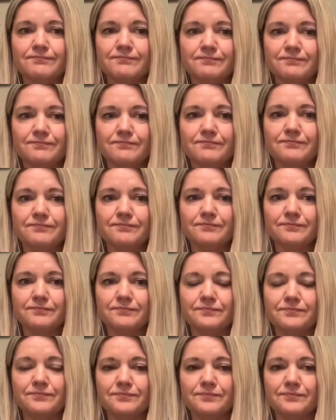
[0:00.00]

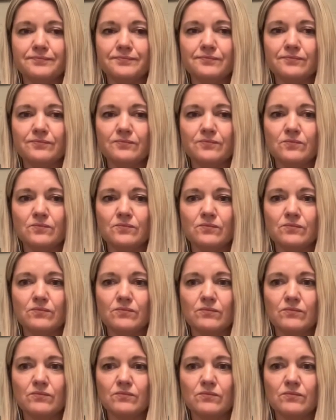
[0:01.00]

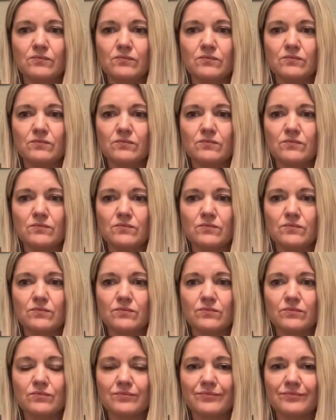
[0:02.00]

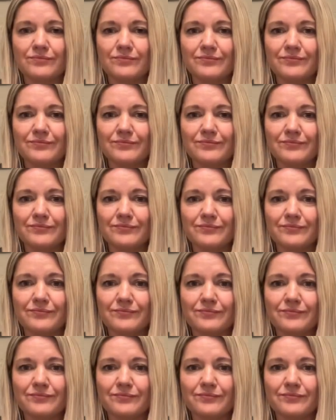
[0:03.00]

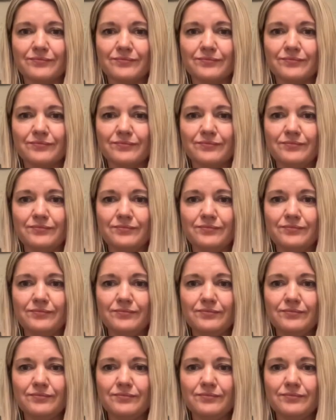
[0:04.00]

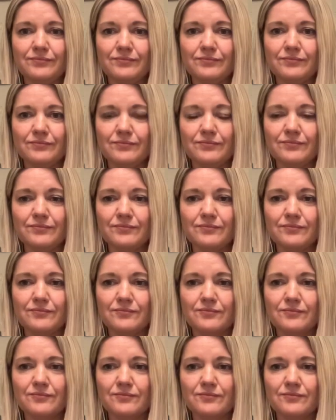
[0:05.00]

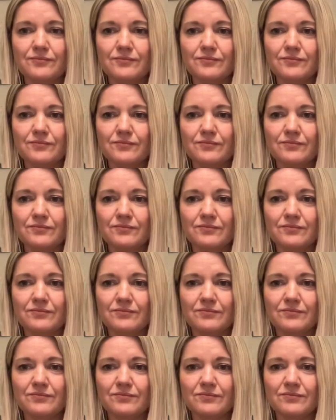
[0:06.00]

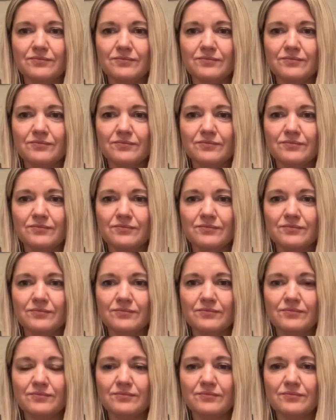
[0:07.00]
The person shown says nothing.